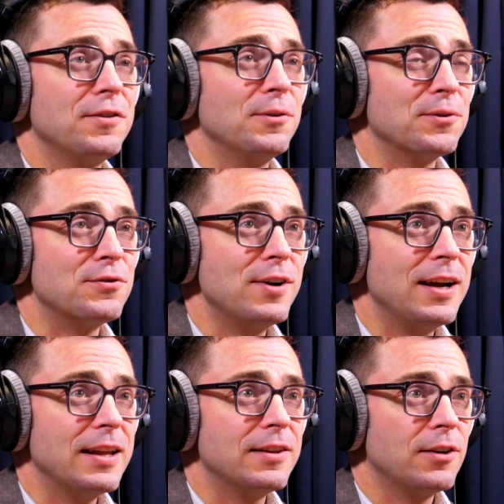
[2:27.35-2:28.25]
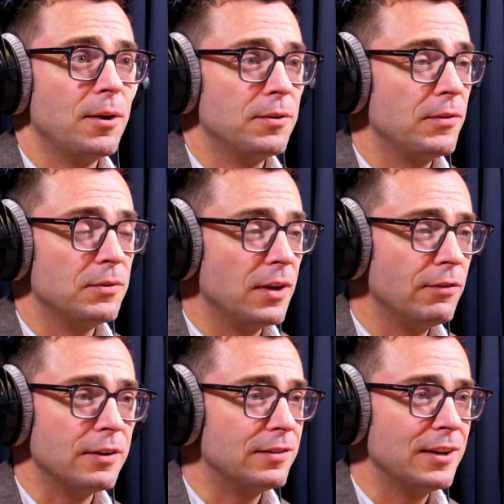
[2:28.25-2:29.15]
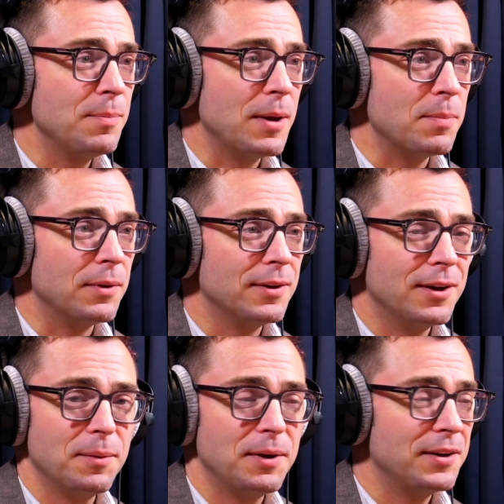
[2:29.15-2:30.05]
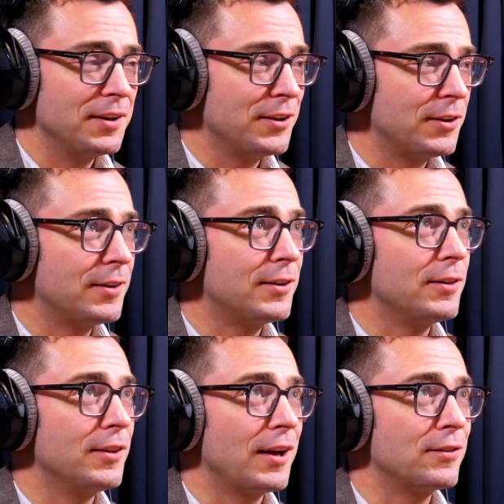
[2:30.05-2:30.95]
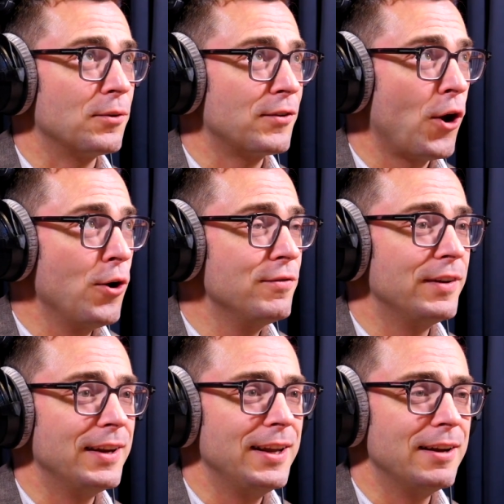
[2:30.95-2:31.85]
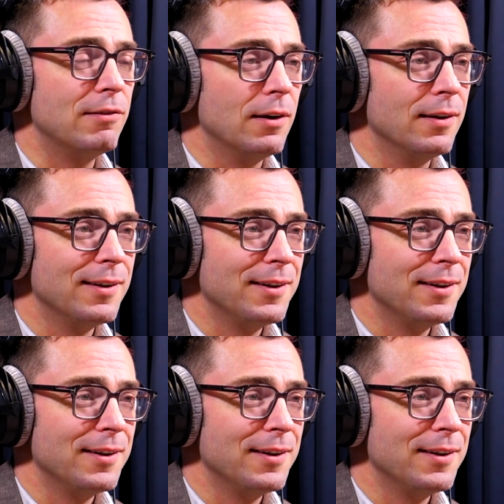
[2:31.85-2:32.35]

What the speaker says: thoughts really in terms of it was lovely to see people. I mean, that sort of COVID era,